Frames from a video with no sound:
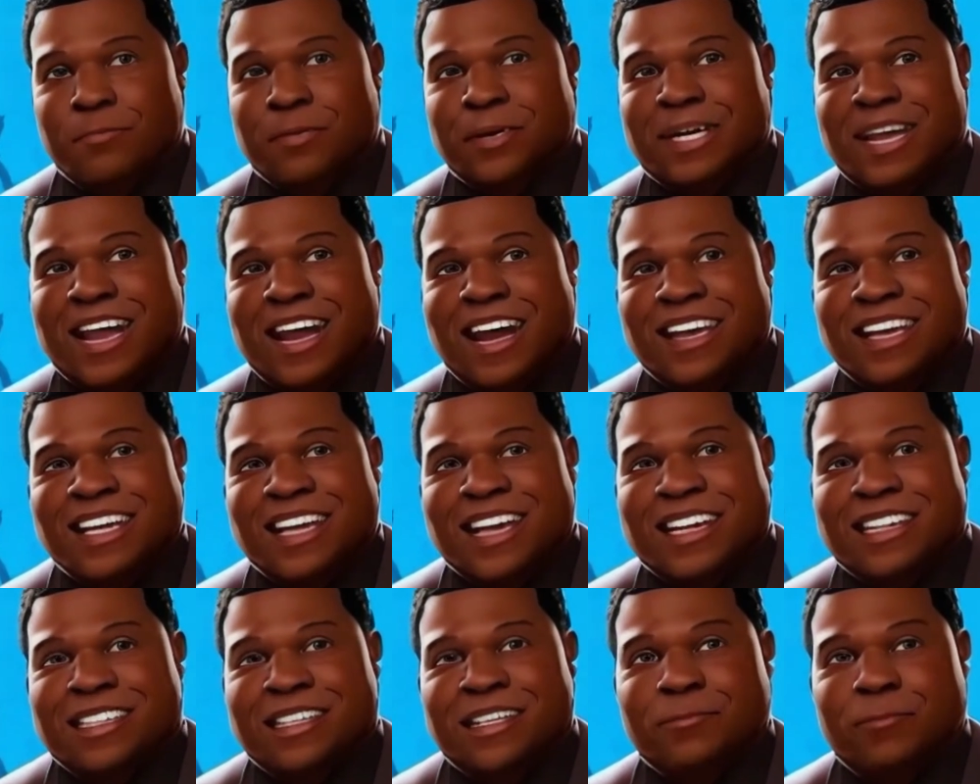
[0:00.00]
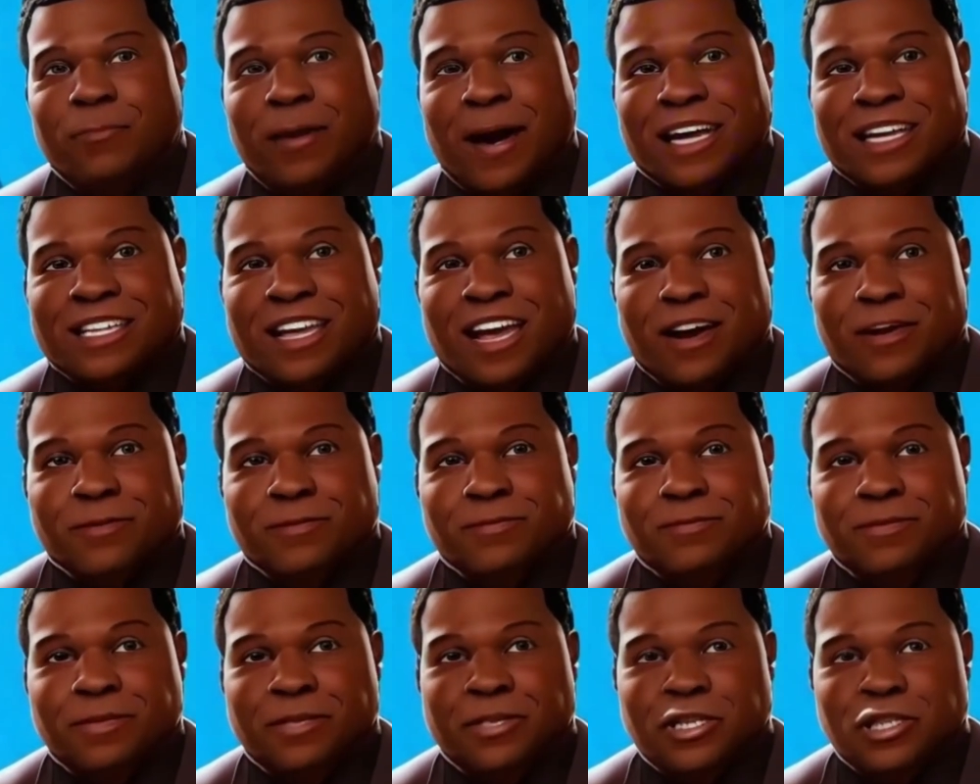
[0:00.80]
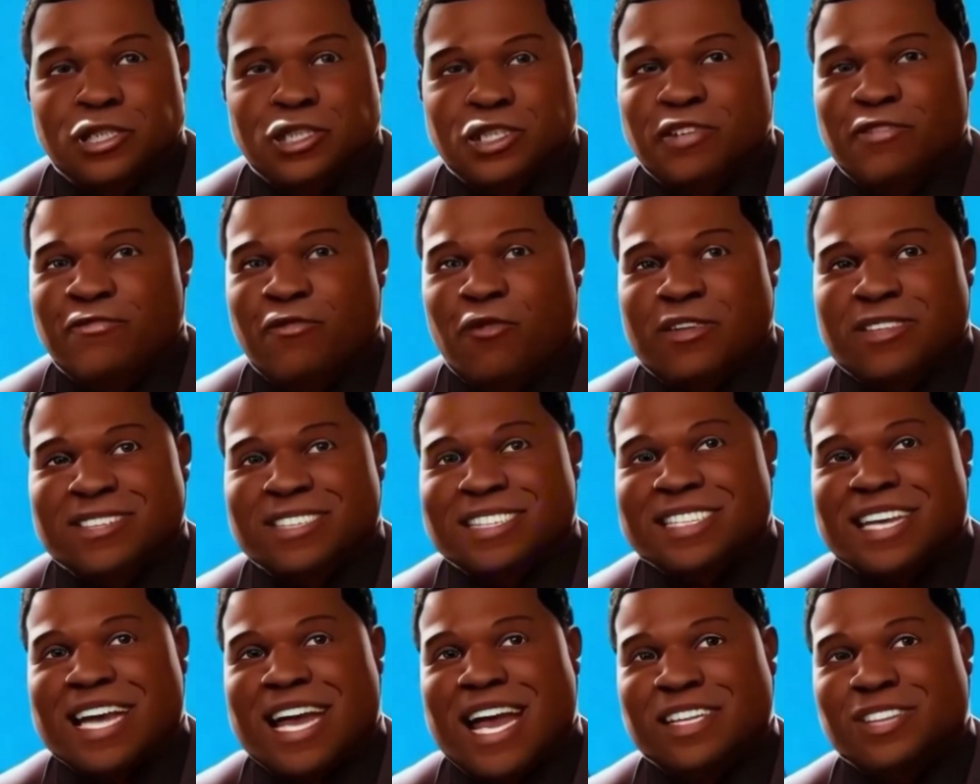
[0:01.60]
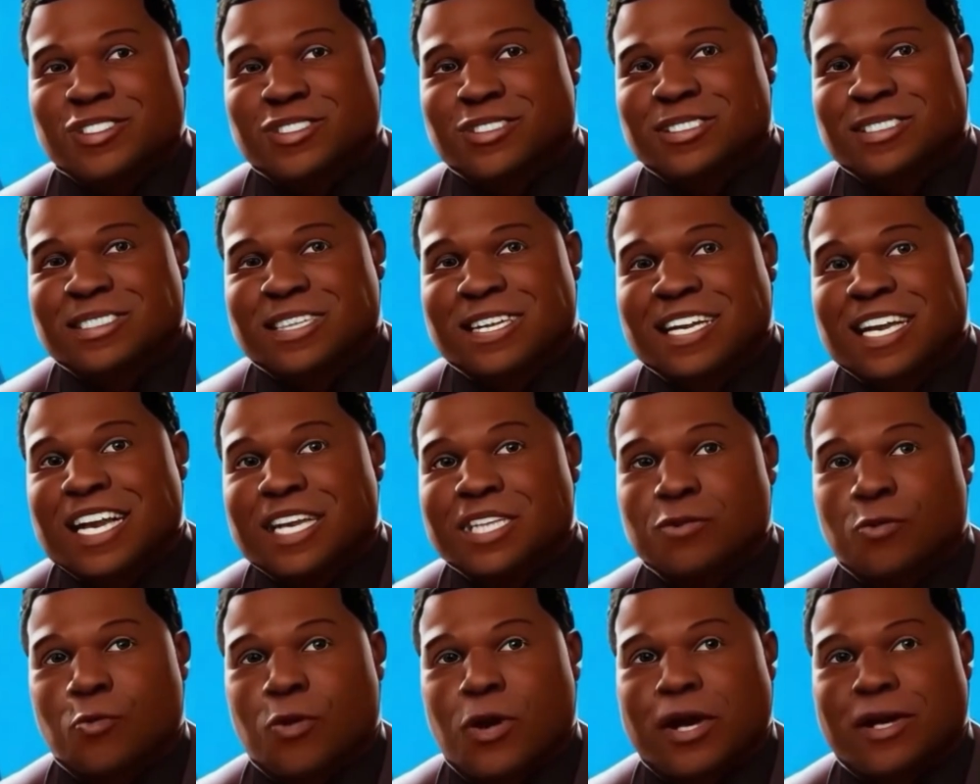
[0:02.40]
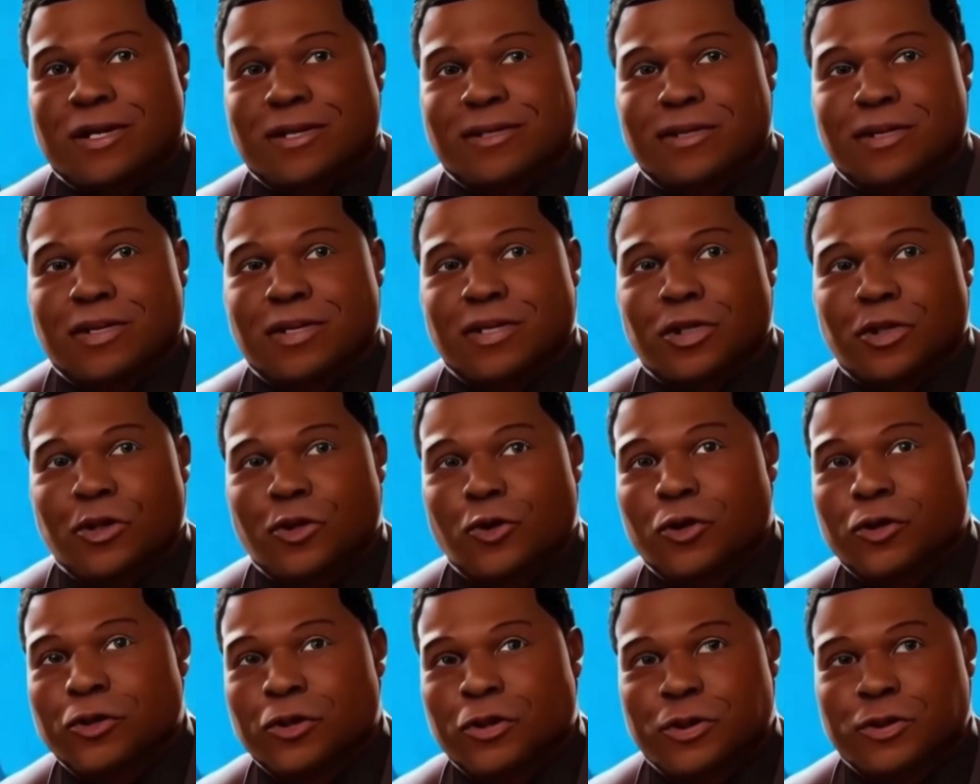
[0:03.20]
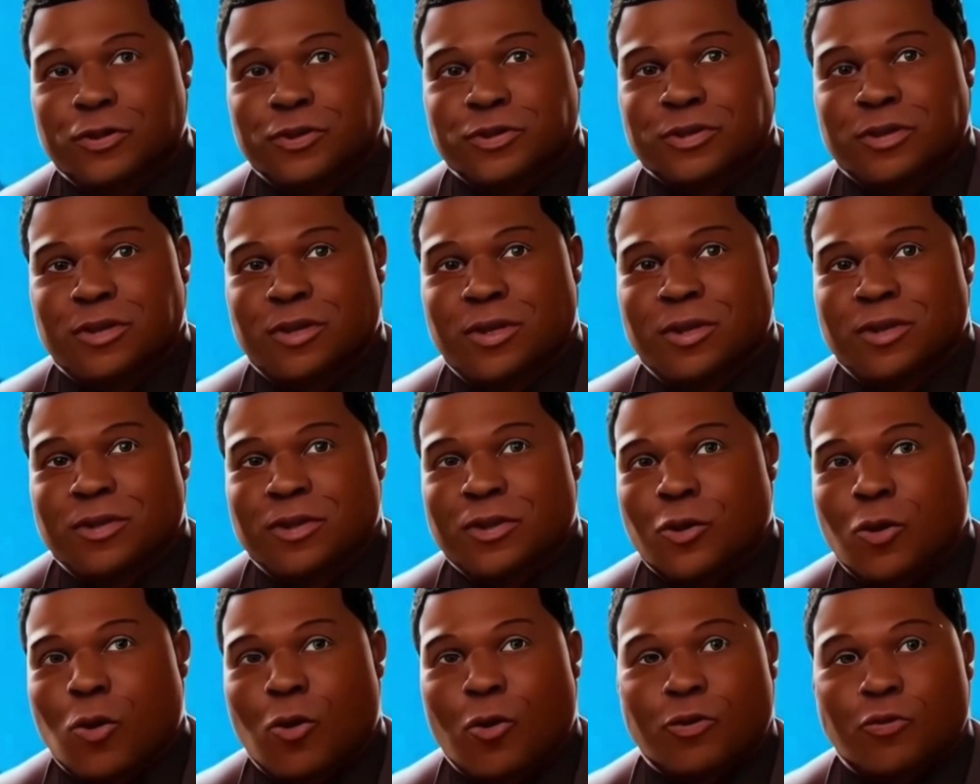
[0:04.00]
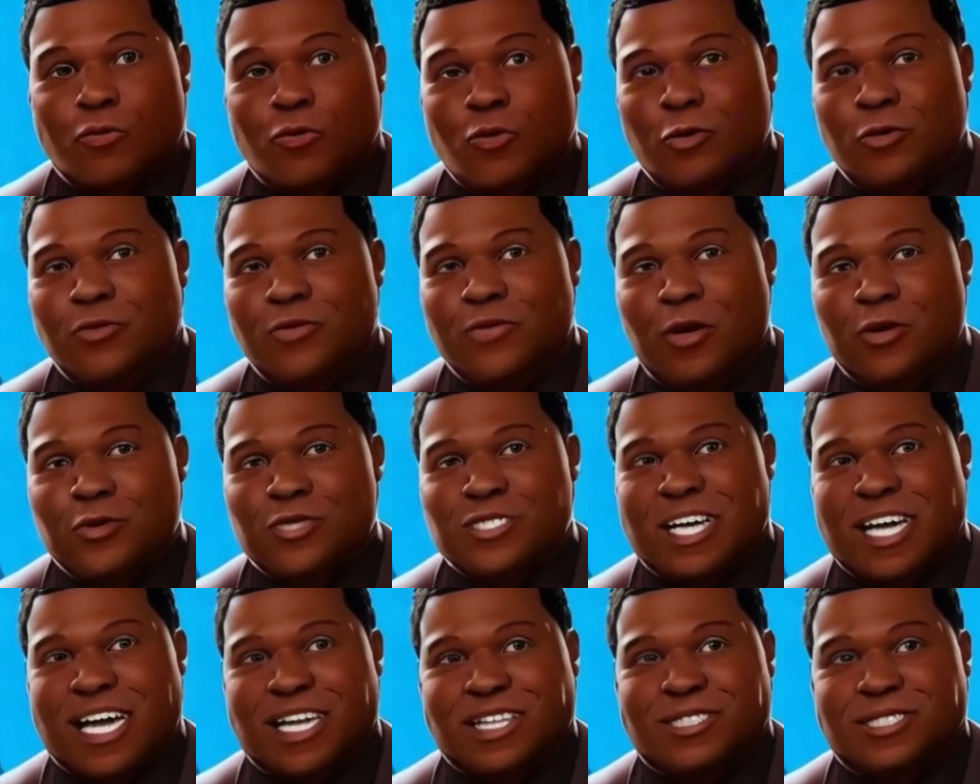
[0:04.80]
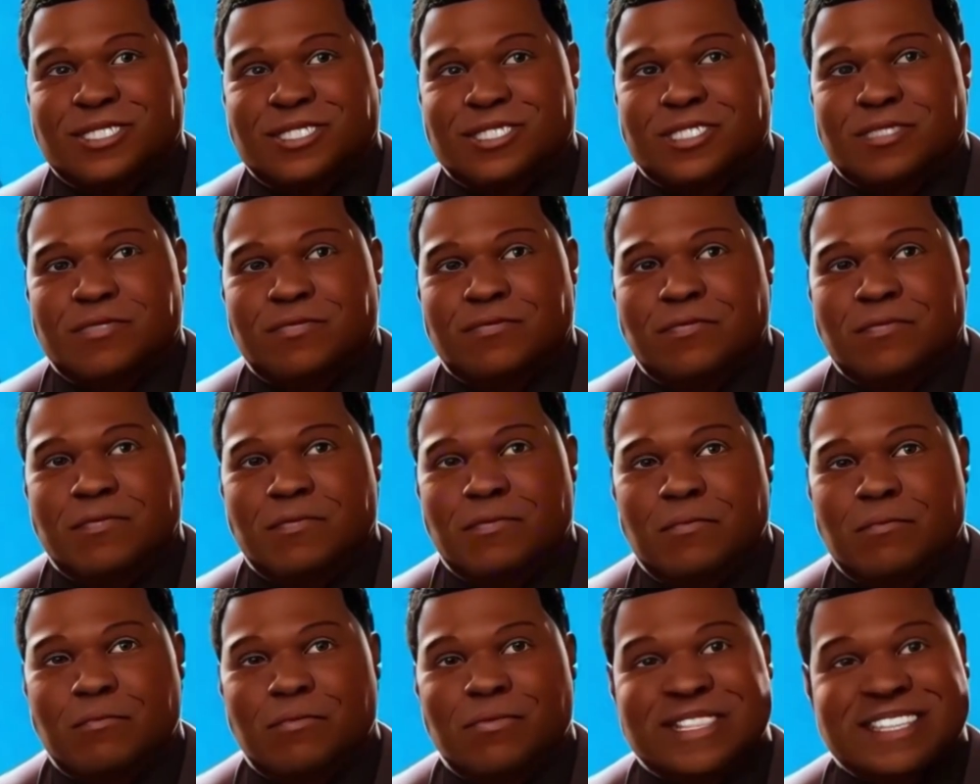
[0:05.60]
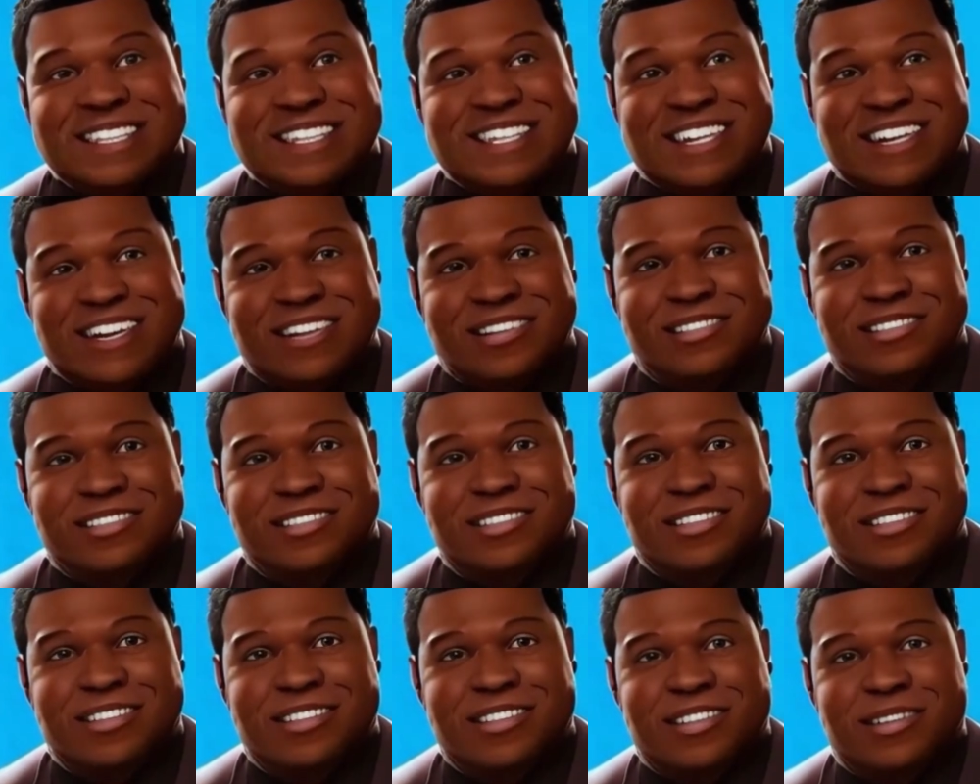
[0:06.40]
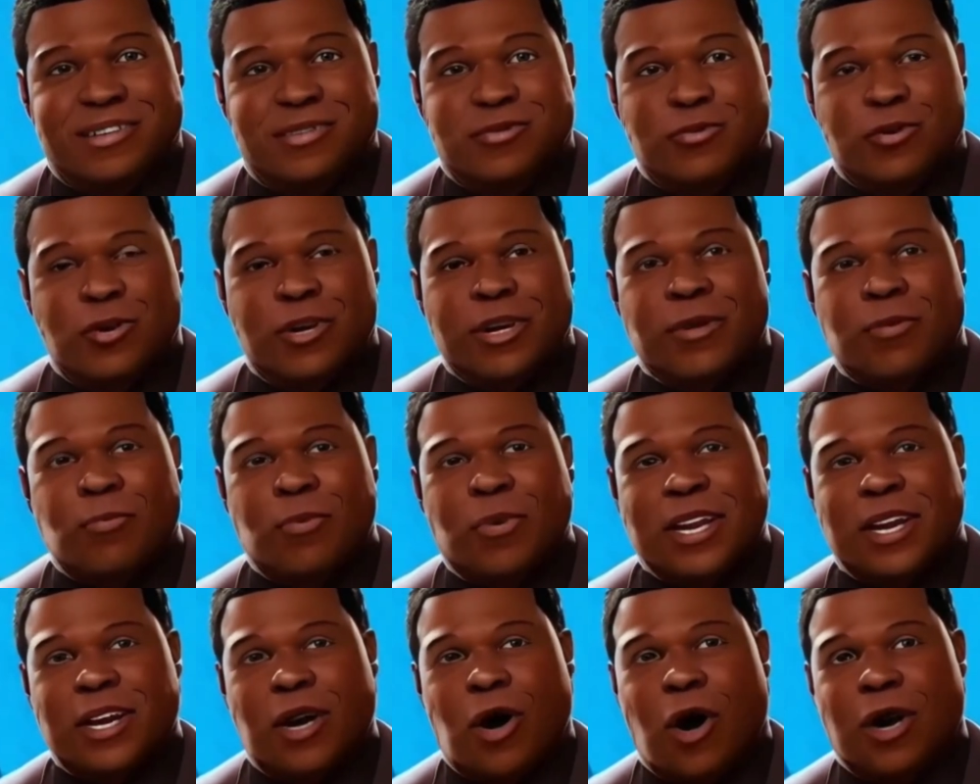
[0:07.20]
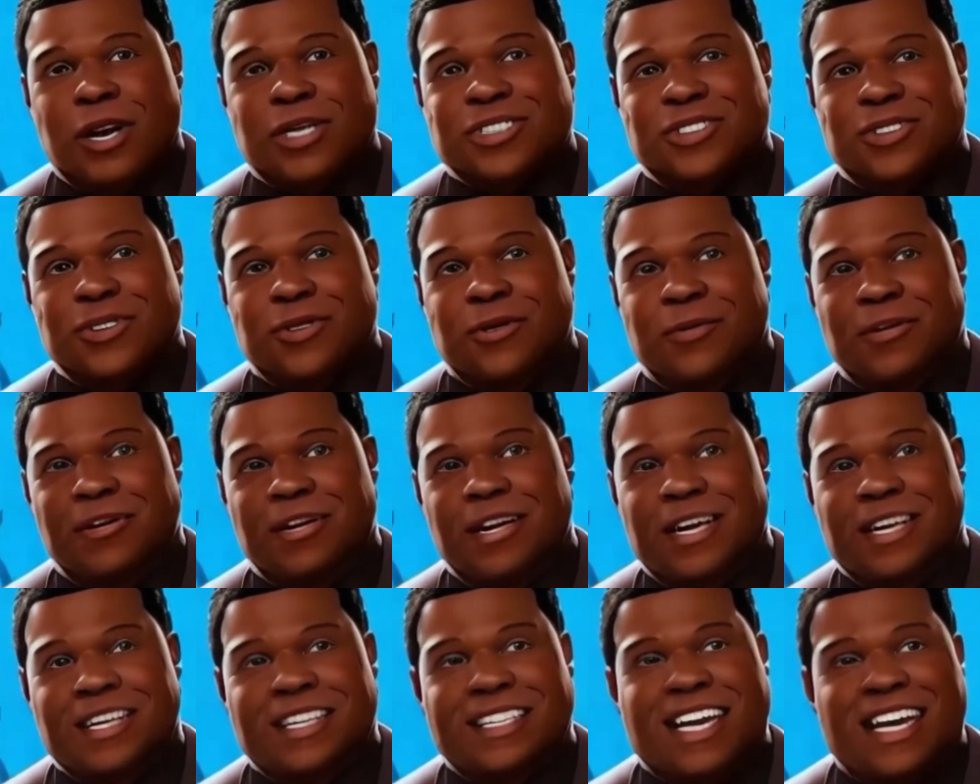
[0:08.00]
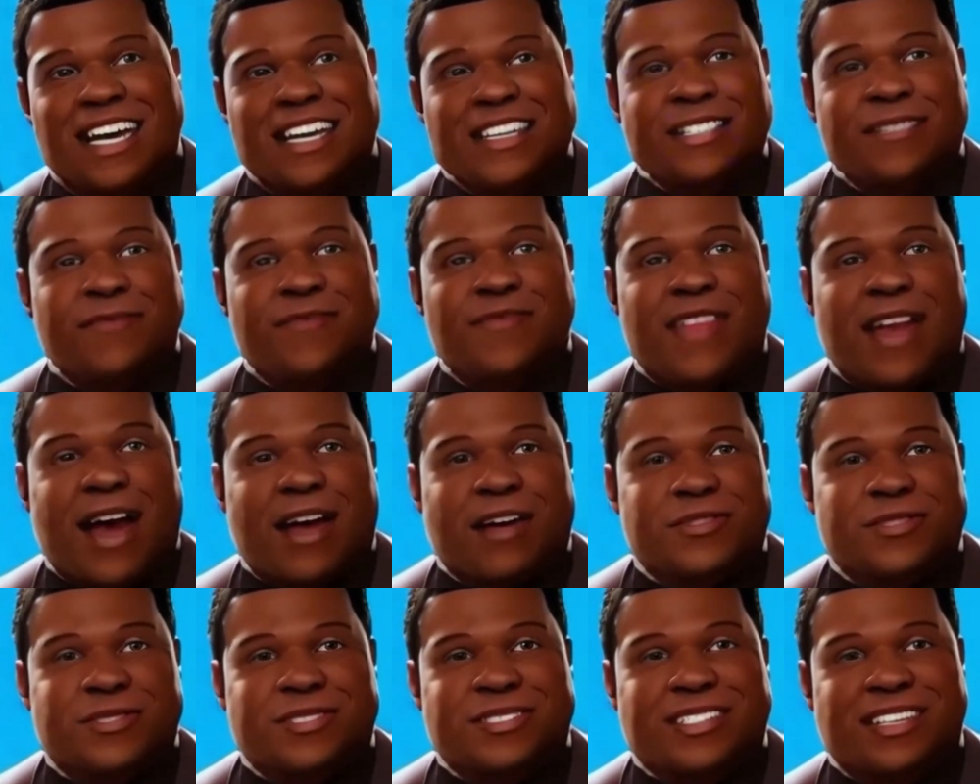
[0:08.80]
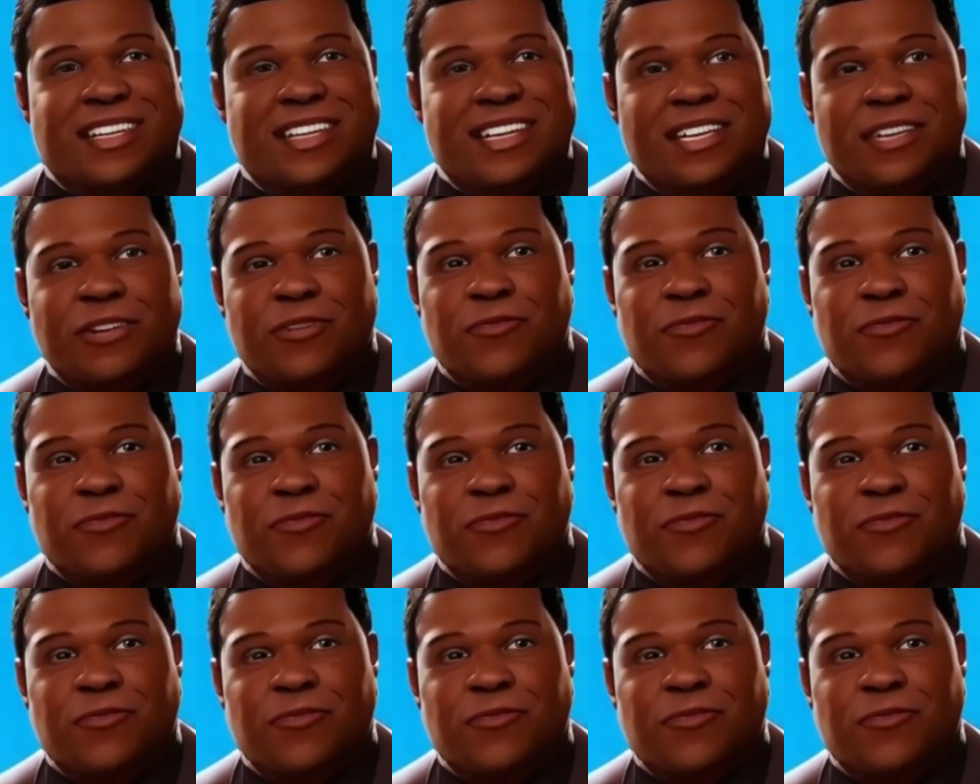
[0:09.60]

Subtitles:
But Kellyanne didn't back down. She fought the sanctions, and guess what? Good news. The court ruled no sanctions. But still, look at what it cost her. Tens of thousands in